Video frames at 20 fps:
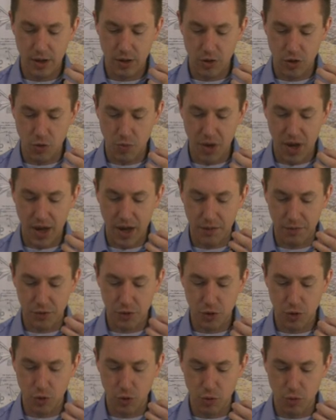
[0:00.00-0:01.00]
you may have
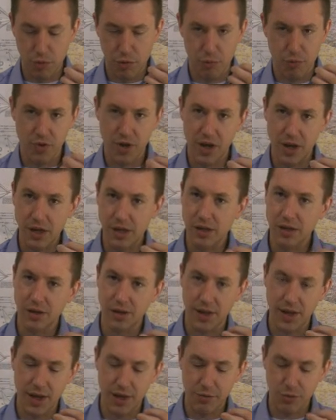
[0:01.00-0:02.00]
2 or 3
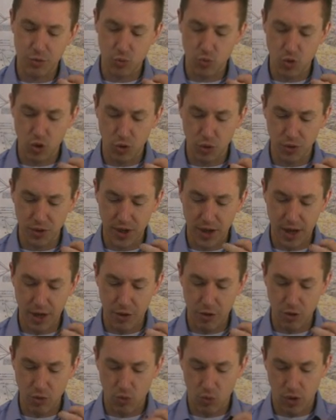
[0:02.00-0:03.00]
leaves rolled
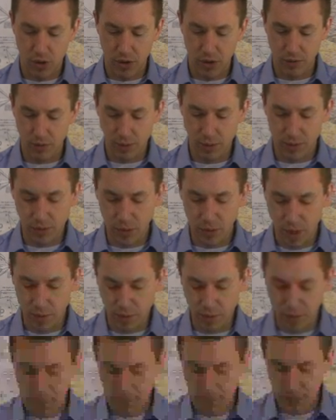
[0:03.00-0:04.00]
together in one
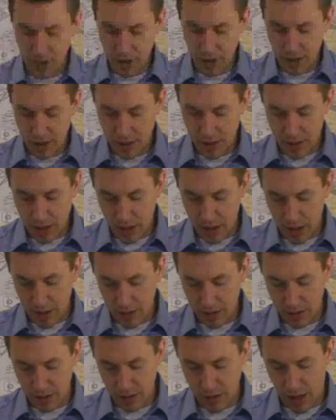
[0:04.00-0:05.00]
clump.
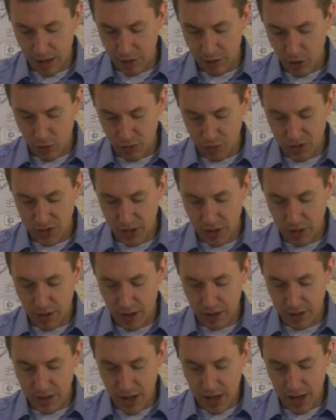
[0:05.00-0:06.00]
I don't see
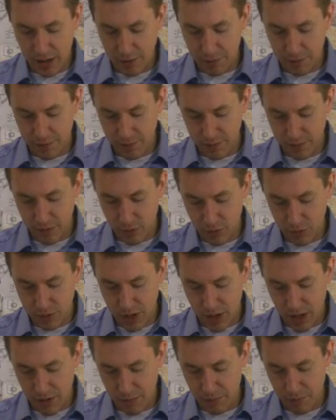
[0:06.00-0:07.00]
those kind
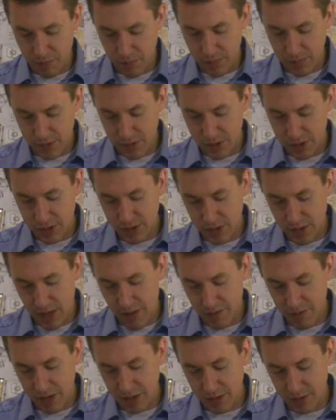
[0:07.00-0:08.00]
of
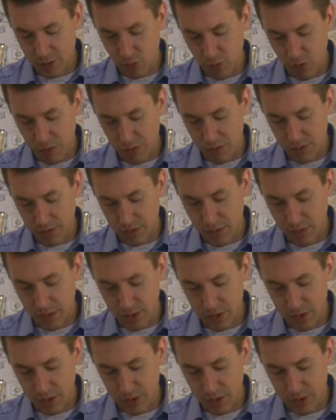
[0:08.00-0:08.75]
evidence with the